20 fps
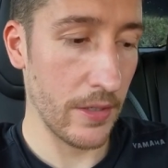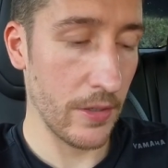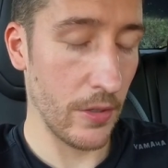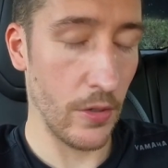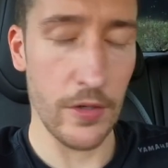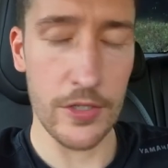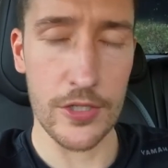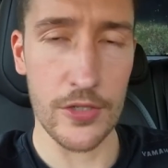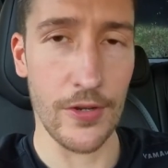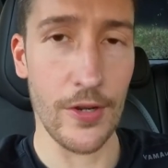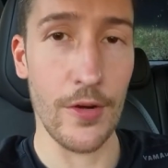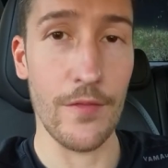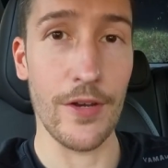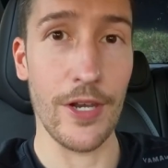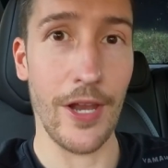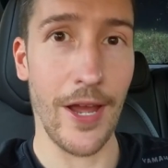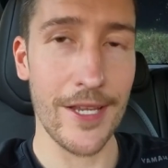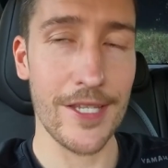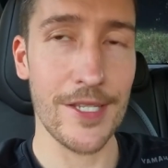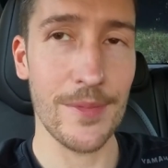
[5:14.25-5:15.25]
Oh, sorry, on the
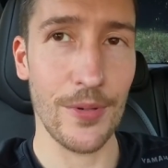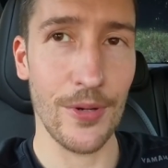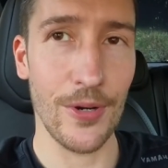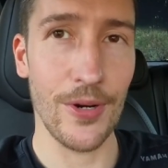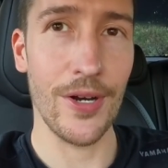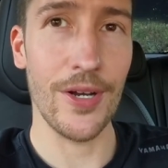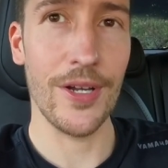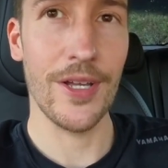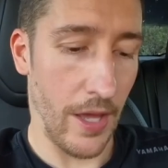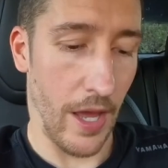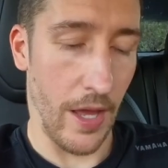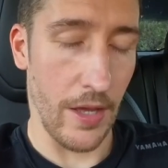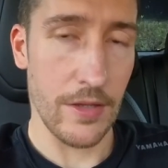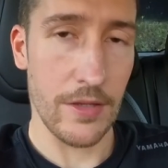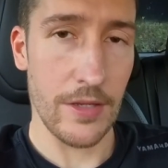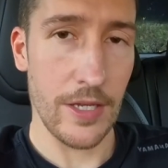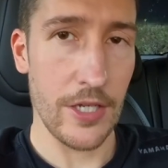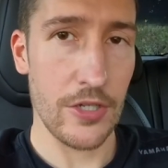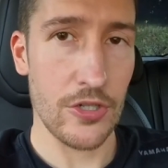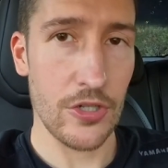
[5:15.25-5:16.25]
lighter port. Yeah,
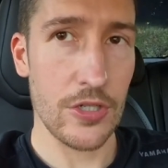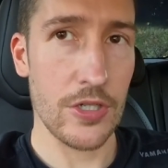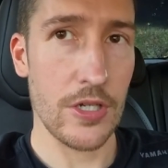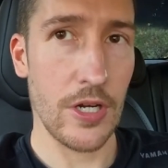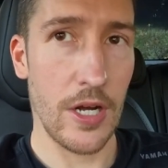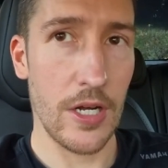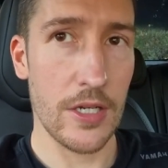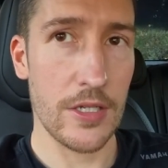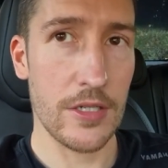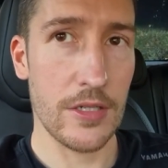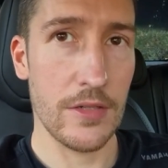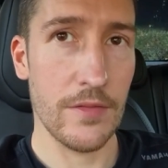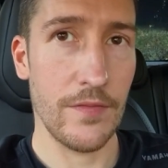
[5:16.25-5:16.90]
it should charge.